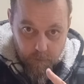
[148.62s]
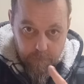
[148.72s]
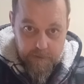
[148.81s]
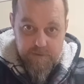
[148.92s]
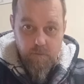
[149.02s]

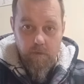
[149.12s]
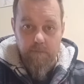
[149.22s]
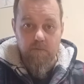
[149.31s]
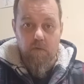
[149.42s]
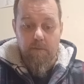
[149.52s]
that's not what
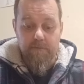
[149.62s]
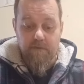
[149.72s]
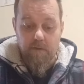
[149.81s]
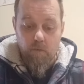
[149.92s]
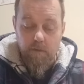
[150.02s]
I'm talking about
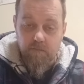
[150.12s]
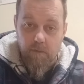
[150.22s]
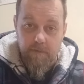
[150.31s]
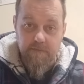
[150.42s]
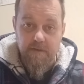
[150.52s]
today. What I'm
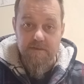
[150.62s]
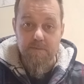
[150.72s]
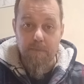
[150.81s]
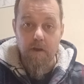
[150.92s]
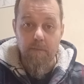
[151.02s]
talking about today is the
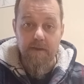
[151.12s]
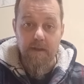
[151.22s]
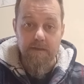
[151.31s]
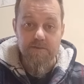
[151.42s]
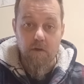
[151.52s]

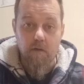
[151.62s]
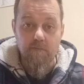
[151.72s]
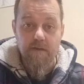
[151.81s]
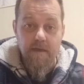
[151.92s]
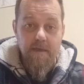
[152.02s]
biomechanics of
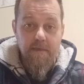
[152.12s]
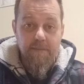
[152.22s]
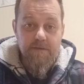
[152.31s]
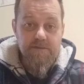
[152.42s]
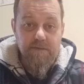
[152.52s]

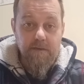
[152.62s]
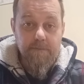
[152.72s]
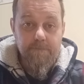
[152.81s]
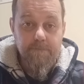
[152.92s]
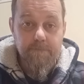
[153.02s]
this
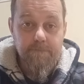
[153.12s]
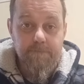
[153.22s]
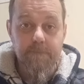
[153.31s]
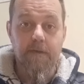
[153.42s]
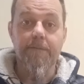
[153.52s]
thing,
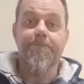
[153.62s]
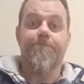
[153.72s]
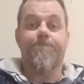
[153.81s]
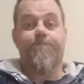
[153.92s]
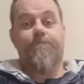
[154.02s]
yeah,
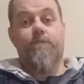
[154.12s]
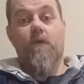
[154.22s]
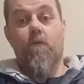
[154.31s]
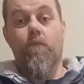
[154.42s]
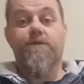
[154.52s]

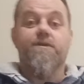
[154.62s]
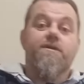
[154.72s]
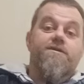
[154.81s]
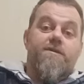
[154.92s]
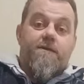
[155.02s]
which
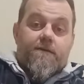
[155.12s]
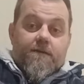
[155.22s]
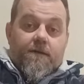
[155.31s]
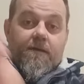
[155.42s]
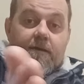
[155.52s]
is
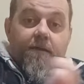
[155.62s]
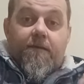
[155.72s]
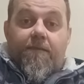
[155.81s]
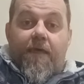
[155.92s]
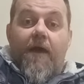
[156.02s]

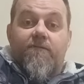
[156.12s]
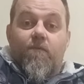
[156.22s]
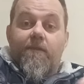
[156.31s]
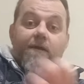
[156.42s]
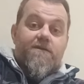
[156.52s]
that
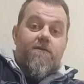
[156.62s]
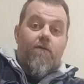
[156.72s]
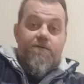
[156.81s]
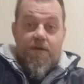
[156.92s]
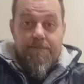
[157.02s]
without its
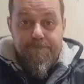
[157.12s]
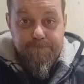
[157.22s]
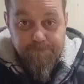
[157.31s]
clothes on,